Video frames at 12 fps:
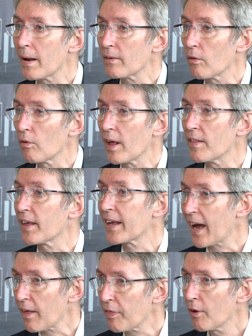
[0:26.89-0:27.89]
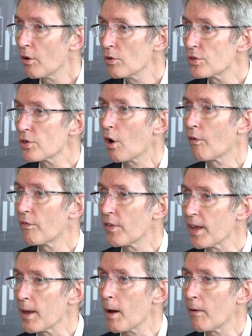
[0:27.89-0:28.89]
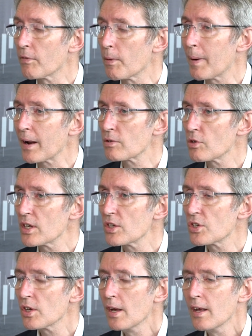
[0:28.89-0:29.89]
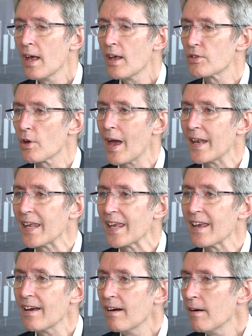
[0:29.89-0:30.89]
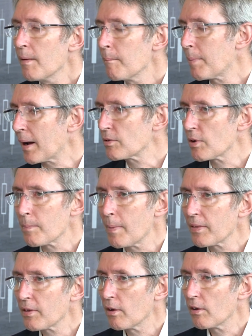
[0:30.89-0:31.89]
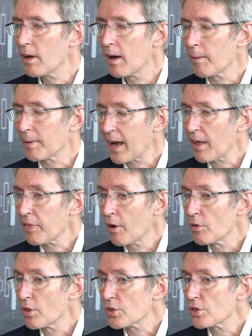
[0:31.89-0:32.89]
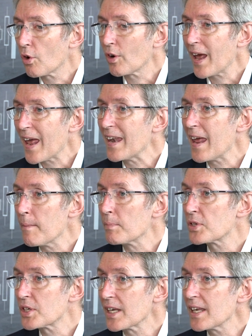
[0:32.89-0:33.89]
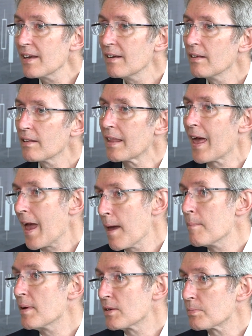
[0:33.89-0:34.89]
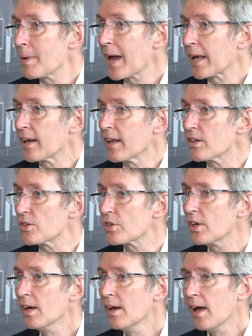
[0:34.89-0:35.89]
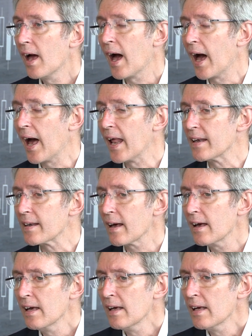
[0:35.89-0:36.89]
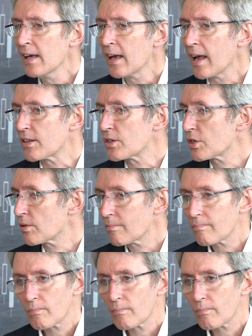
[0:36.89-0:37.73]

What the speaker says: metal in the cathodes of the batteries. So any battery cathode that's got NMC, the M is manganese, and it's